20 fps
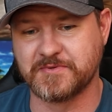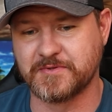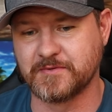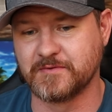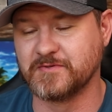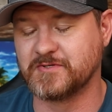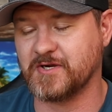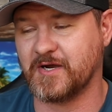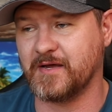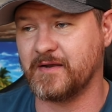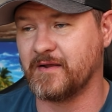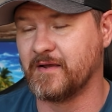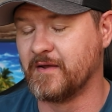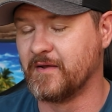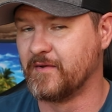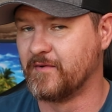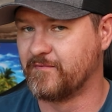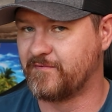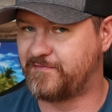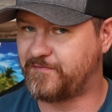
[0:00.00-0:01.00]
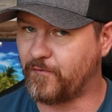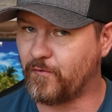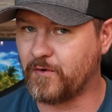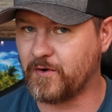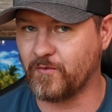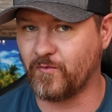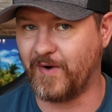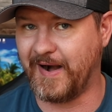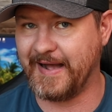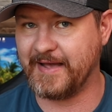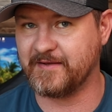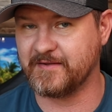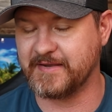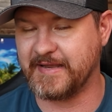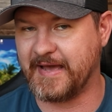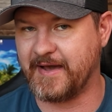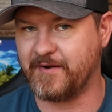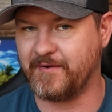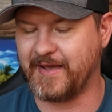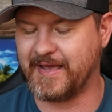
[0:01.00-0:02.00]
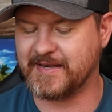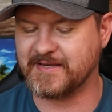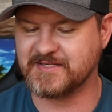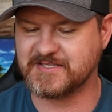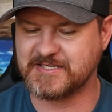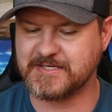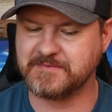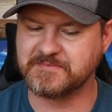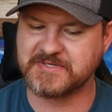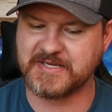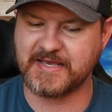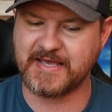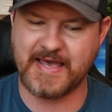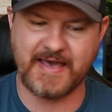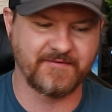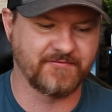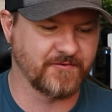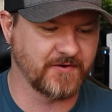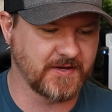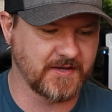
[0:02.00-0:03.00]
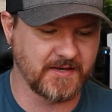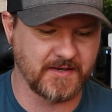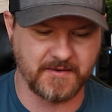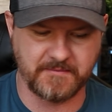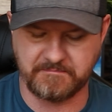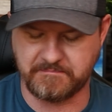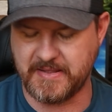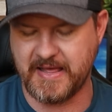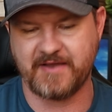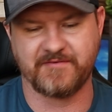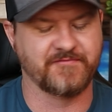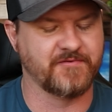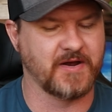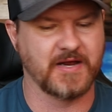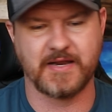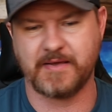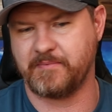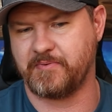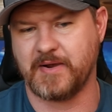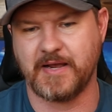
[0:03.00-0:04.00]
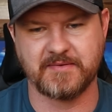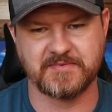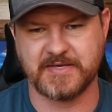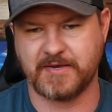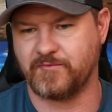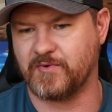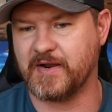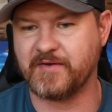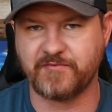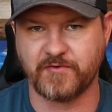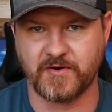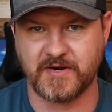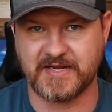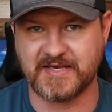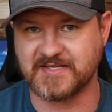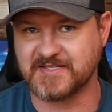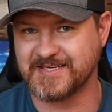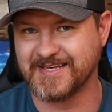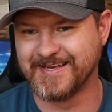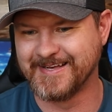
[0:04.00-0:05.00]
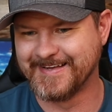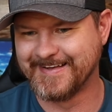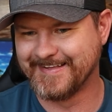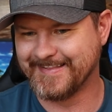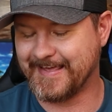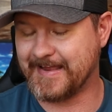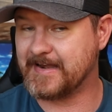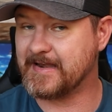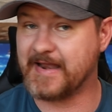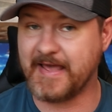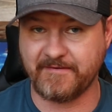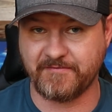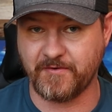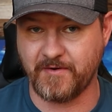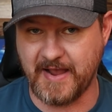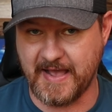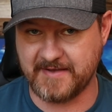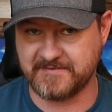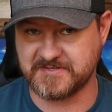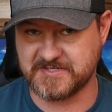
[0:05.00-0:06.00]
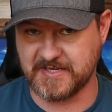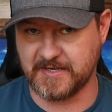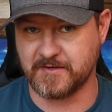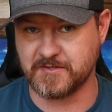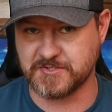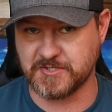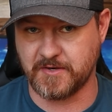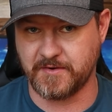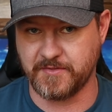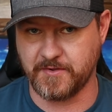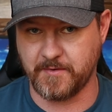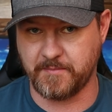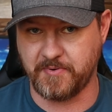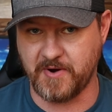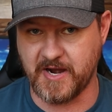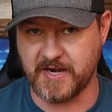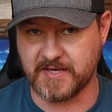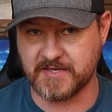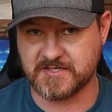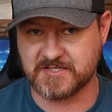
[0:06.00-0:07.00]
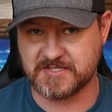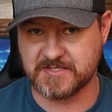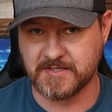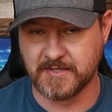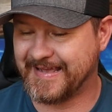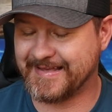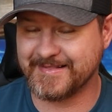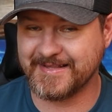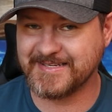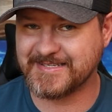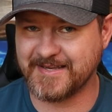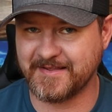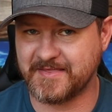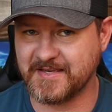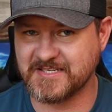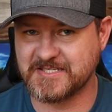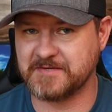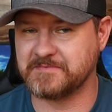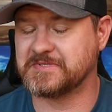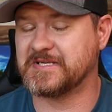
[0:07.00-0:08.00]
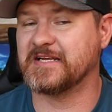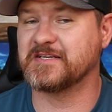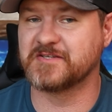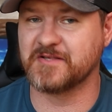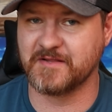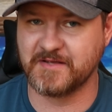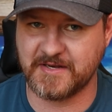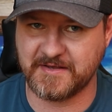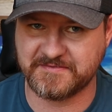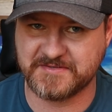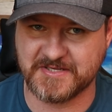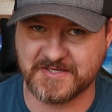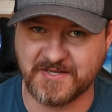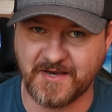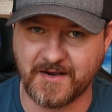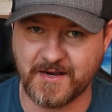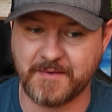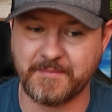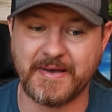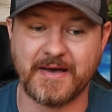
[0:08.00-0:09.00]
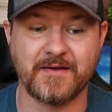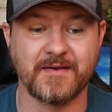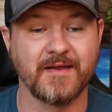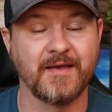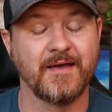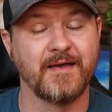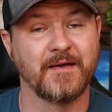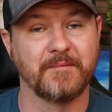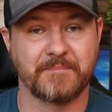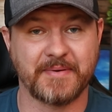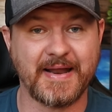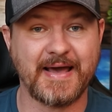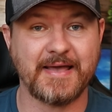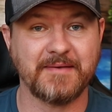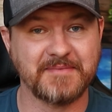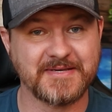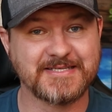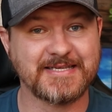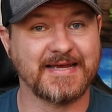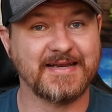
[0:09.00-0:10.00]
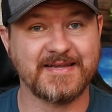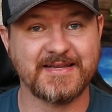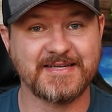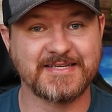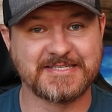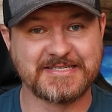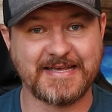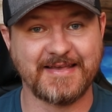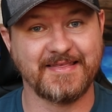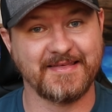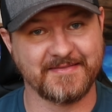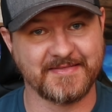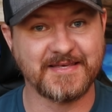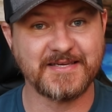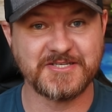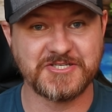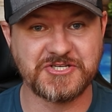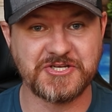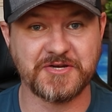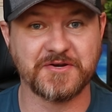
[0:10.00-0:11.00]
with Lutron for a while now, and it seems like every Black Friday, Prime Day, whatever it is, they never have sales on their products. At least nothing substantial enough to talk about, but I am excited to say that this